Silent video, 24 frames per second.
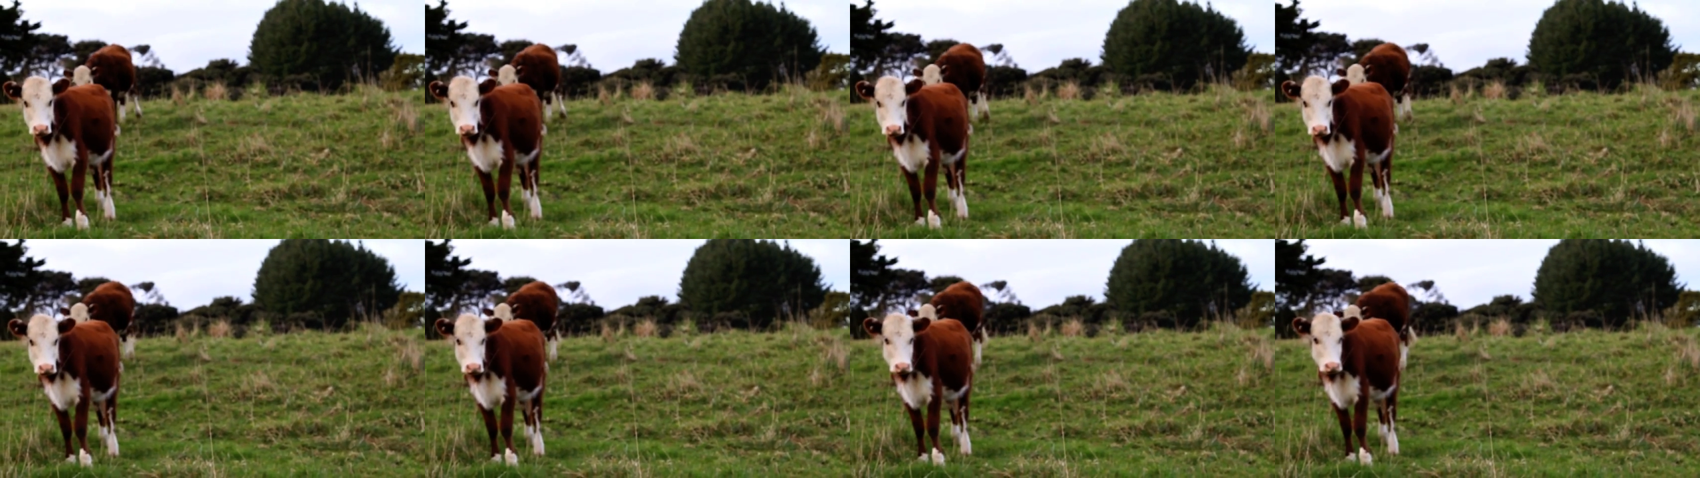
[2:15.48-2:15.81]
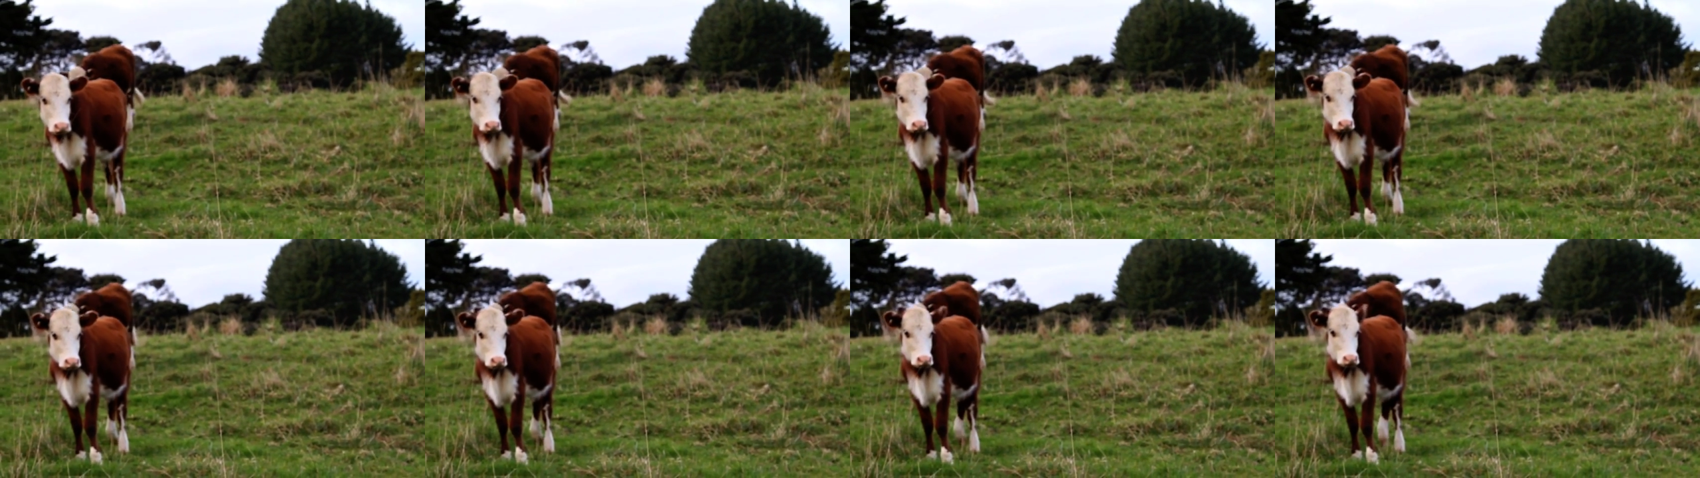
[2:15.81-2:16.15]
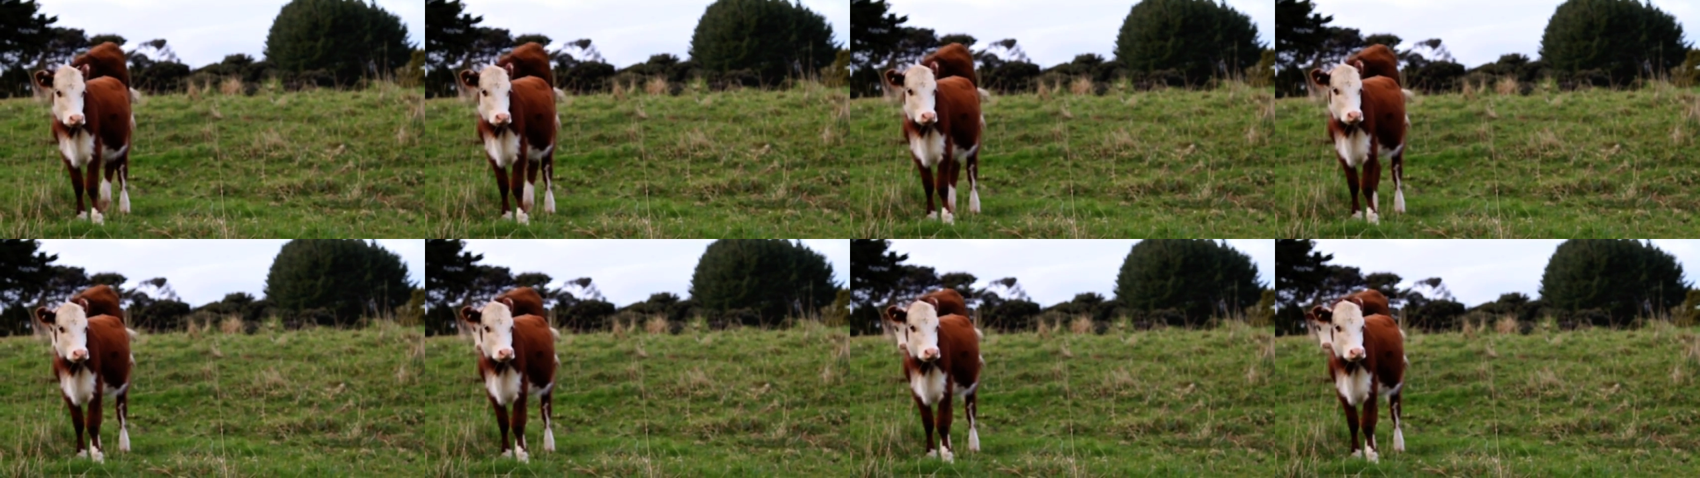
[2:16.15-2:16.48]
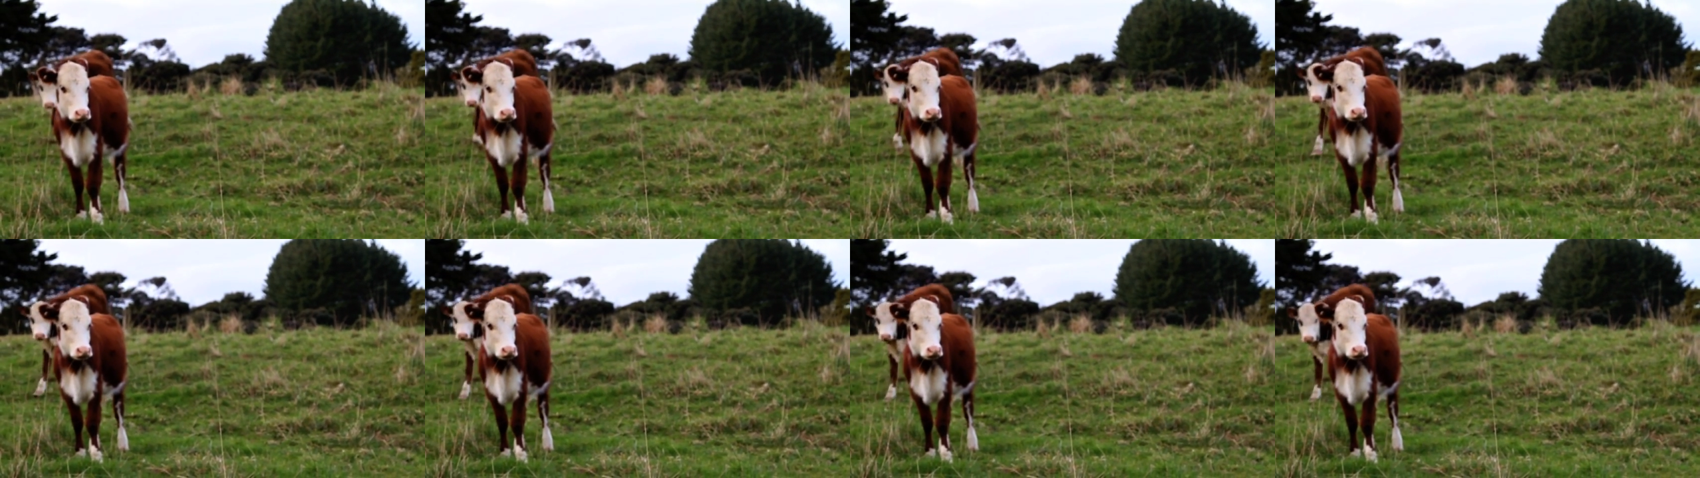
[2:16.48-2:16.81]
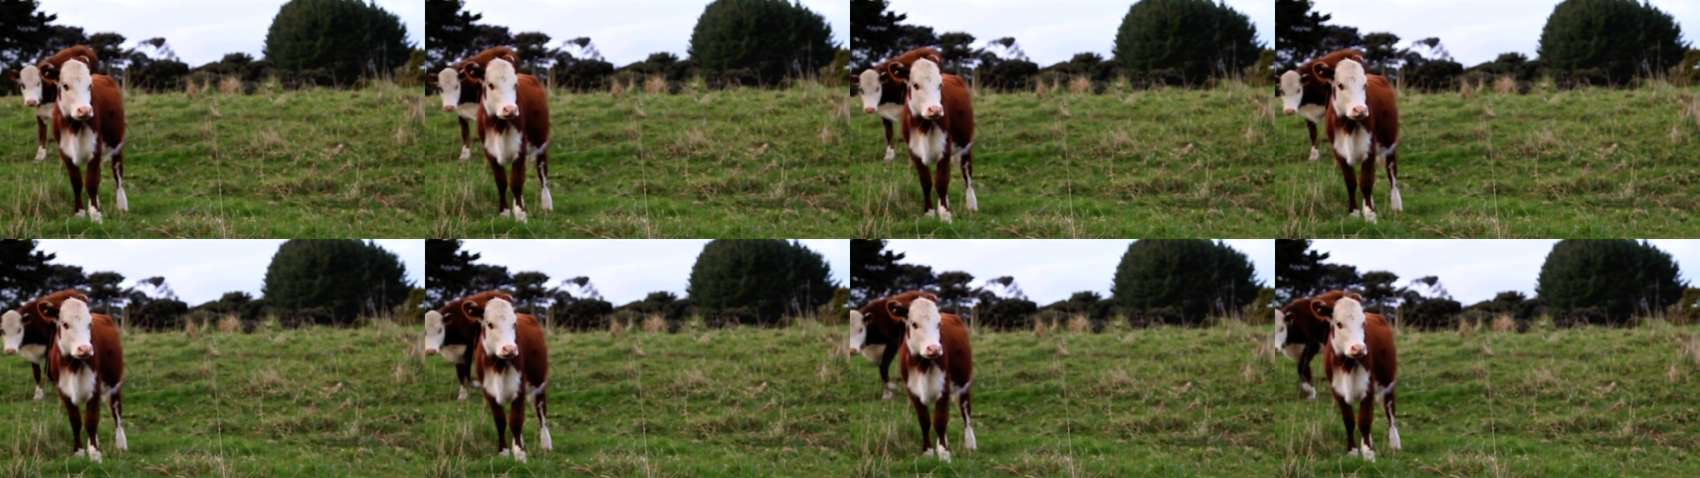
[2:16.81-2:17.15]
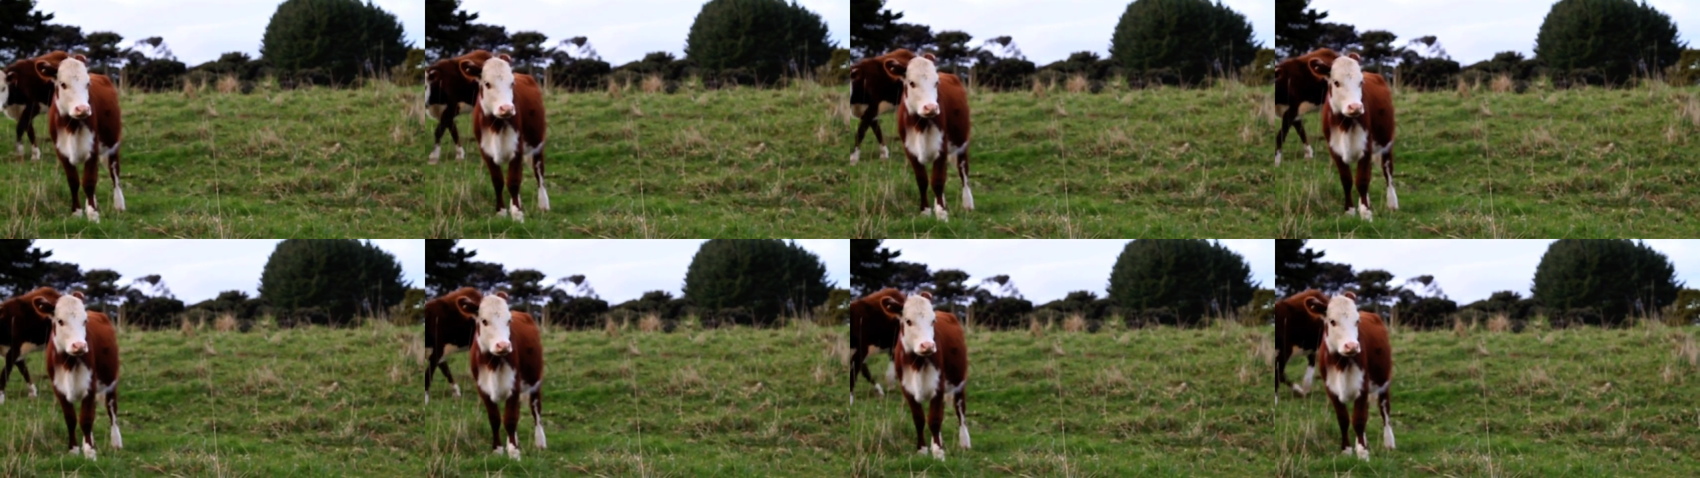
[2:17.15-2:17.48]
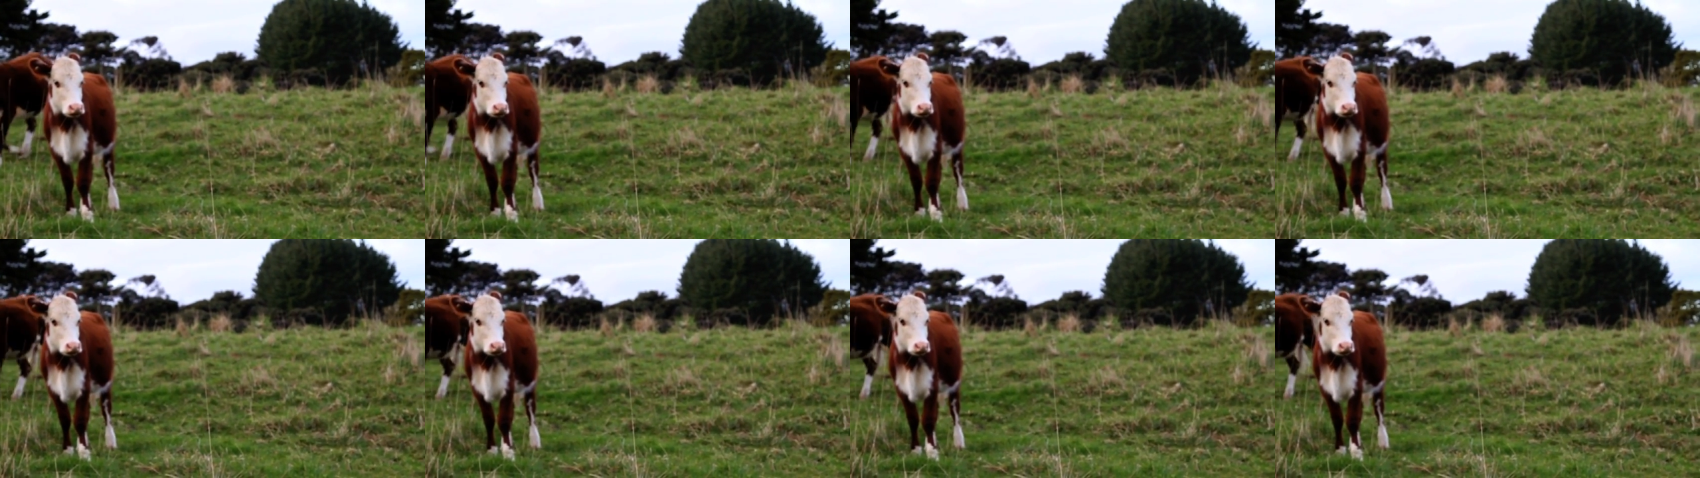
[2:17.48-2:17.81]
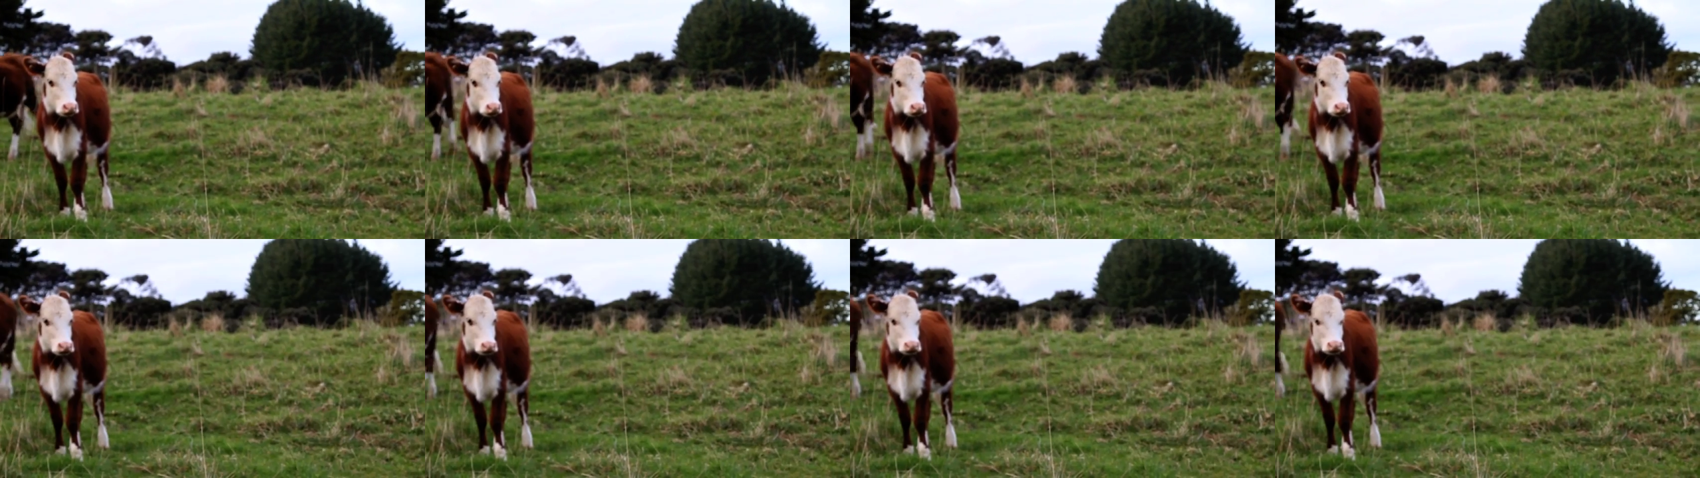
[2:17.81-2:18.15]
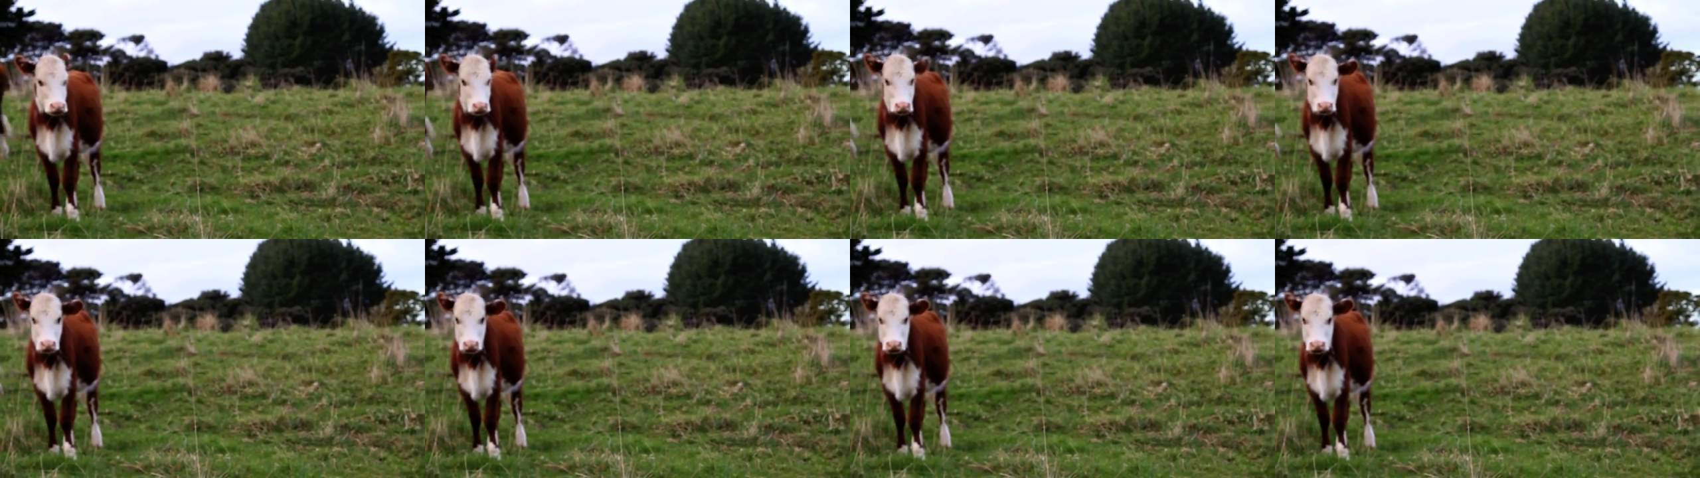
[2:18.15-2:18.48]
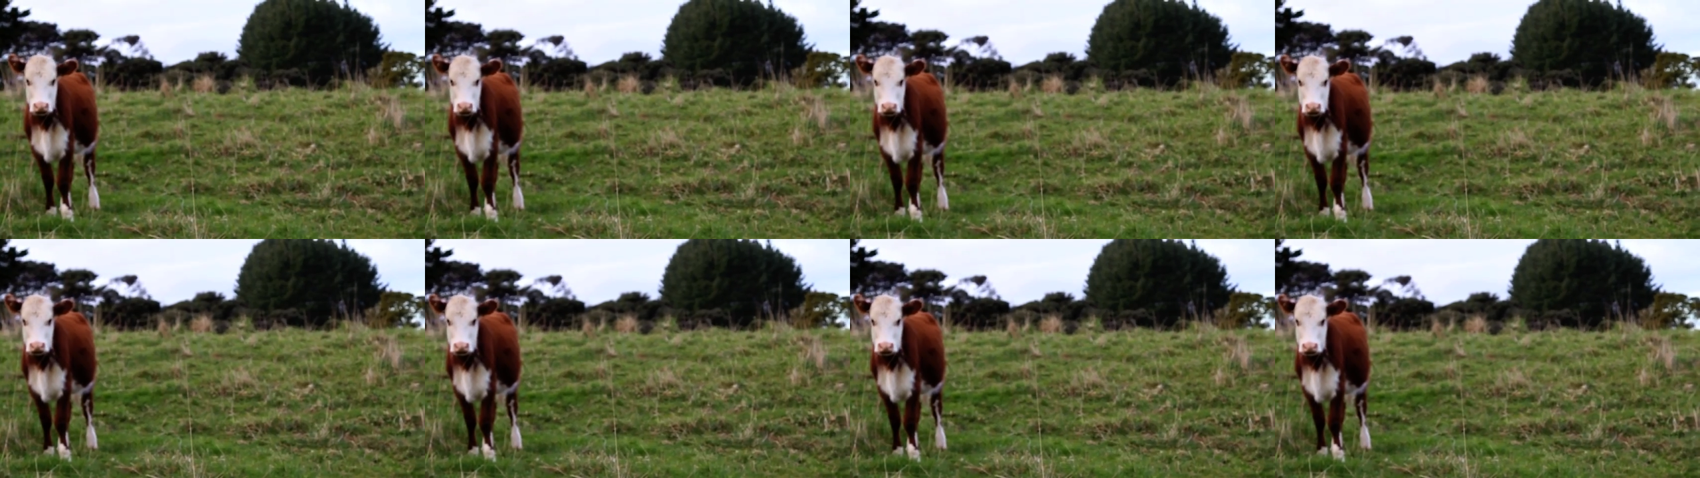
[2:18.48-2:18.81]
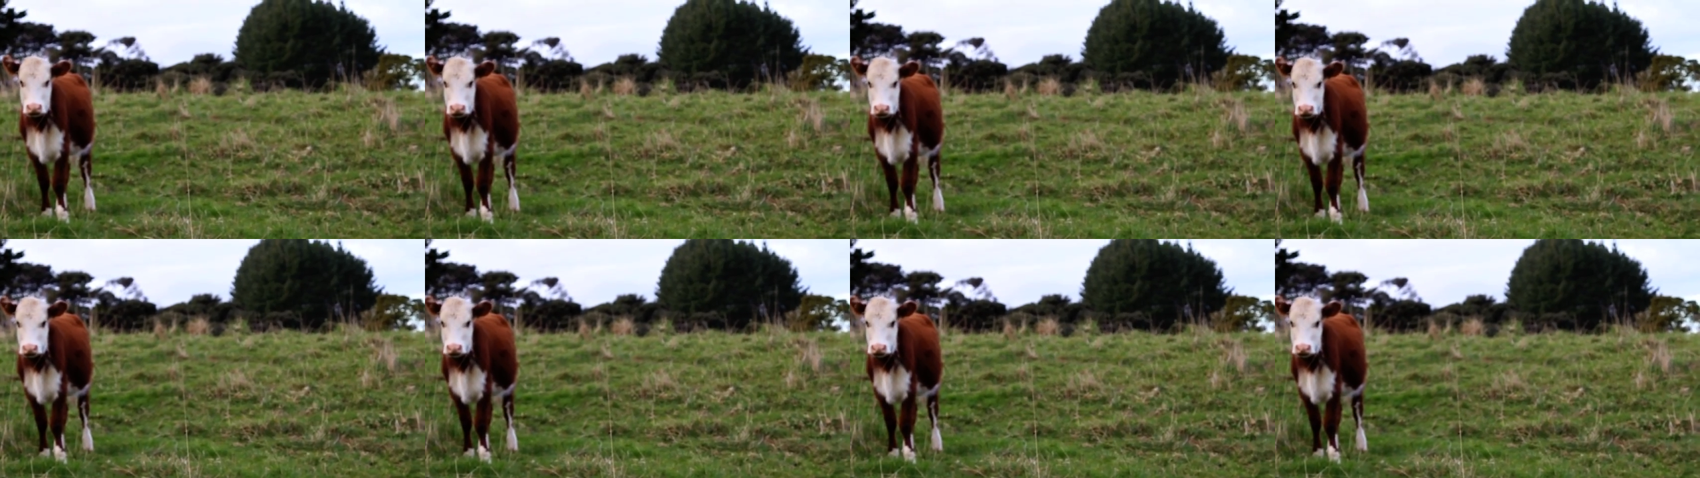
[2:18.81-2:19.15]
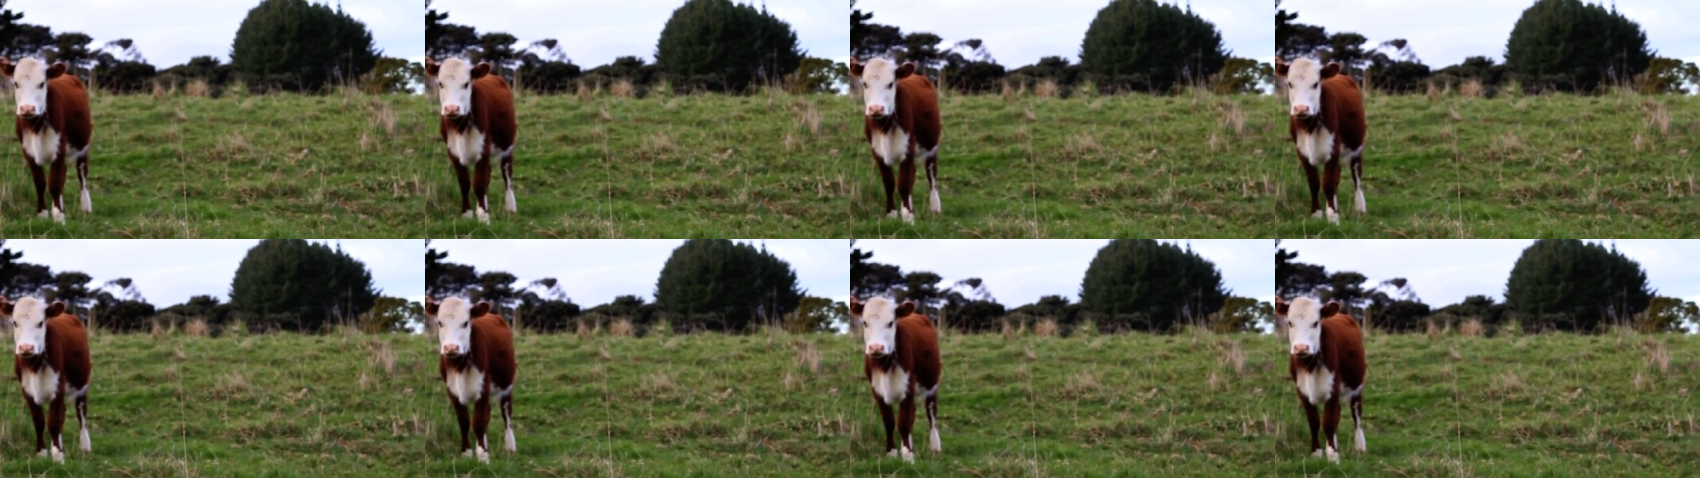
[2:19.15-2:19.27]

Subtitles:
(no speaker visible)